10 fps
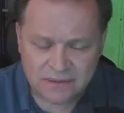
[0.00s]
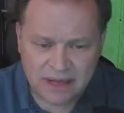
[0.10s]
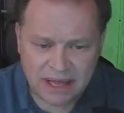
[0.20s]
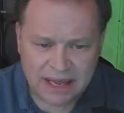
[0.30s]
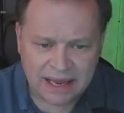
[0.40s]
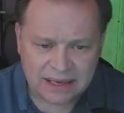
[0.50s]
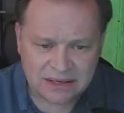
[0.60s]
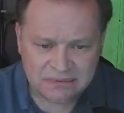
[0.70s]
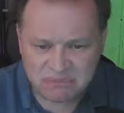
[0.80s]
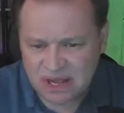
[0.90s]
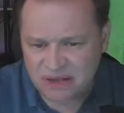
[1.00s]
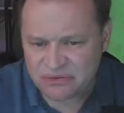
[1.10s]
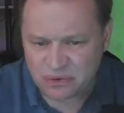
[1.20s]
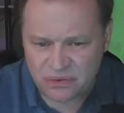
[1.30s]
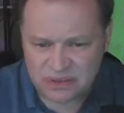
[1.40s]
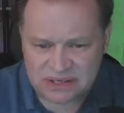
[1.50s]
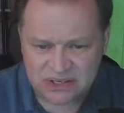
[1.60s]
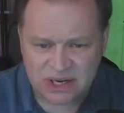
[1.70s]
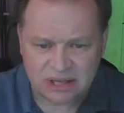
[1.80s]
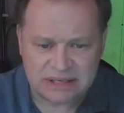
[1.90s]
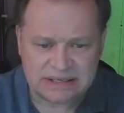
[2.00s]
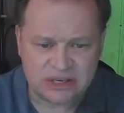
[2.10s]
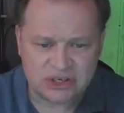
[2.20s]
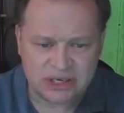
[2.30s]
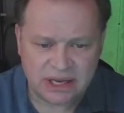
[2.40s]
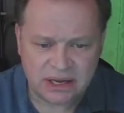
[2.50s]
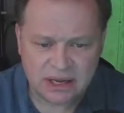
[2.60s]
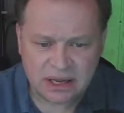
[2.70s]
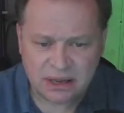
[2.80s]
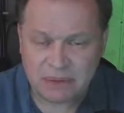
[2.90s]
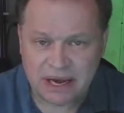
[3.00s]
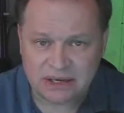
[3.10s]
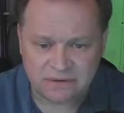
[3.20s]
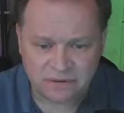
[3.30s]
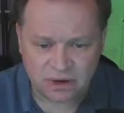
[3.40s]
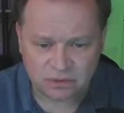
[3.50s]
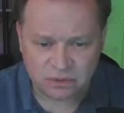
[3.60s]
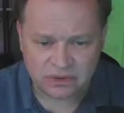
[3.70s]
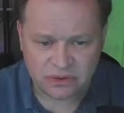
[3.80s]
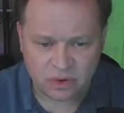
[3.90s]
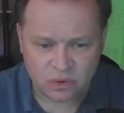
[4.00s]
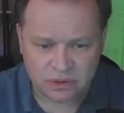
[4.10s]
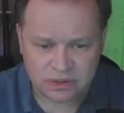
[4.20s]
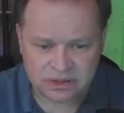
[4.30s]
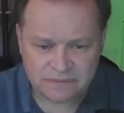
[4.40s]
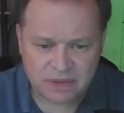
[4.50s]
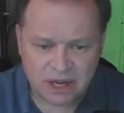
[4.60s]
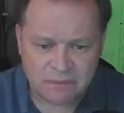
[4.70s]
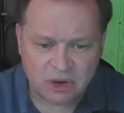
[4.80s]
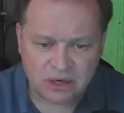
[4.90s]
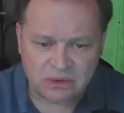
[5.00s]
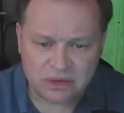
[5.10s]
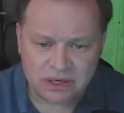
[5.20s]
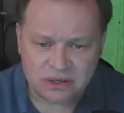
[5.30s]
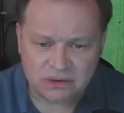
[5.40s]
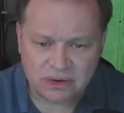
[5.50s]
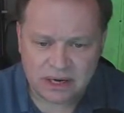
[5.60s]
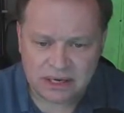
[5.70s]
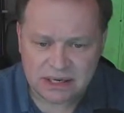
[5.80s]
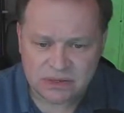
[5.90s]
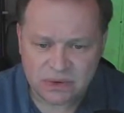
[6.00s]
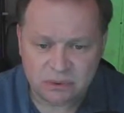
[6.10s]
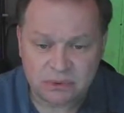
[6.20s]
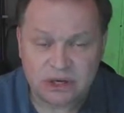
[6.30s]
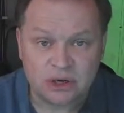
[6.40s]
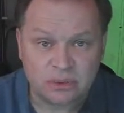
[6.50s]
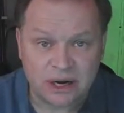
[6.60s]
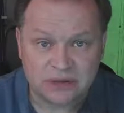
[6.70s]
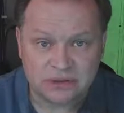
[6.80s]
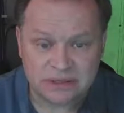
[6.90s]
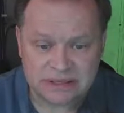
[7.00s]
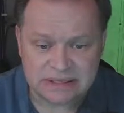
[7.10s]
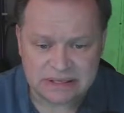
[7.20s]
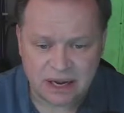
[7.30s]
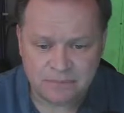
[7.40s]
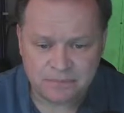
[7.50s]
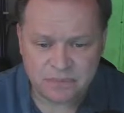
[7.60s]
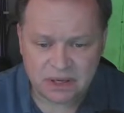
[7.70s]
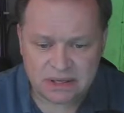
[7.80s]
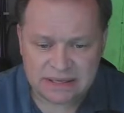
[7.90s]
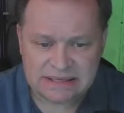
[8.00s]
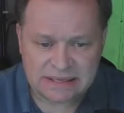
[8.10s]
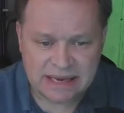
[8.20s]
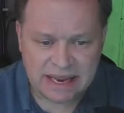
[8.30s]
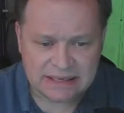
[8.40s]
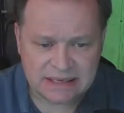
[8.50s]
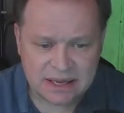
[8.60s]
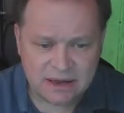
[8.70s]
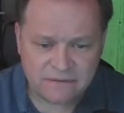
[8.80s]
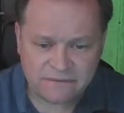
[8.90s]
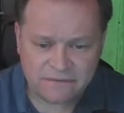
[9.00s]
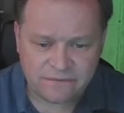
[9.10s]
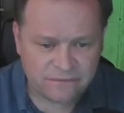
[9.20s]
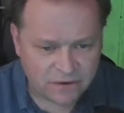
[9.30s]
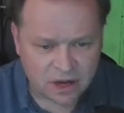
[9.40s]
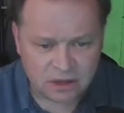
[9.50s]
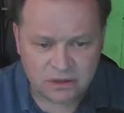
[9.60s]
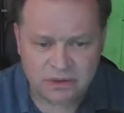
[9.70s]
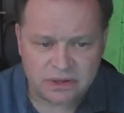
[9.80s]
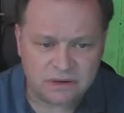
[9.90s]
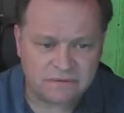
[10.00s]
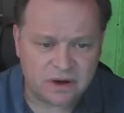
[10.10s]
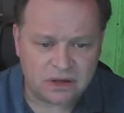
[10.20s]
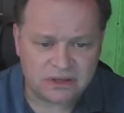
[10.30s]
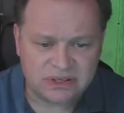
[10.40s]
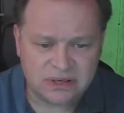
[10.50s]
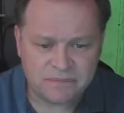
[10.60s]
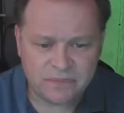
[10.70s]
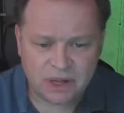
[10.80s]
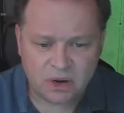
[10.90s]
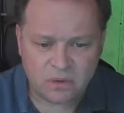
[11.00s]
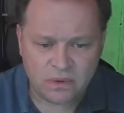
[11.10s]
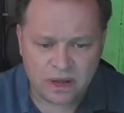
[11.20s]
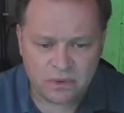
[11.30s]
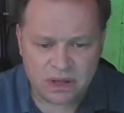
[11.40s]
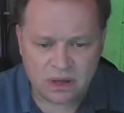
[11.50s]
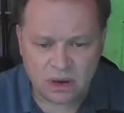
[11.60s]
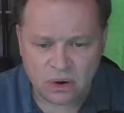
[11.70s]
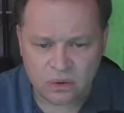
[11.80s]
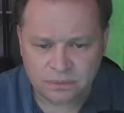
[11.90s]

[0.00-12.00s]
and I'll throw this shell extension in by default with no worries. I'm not going to integrate it into any particular browser at this time. Let's hit next, follow the defaults. Away we go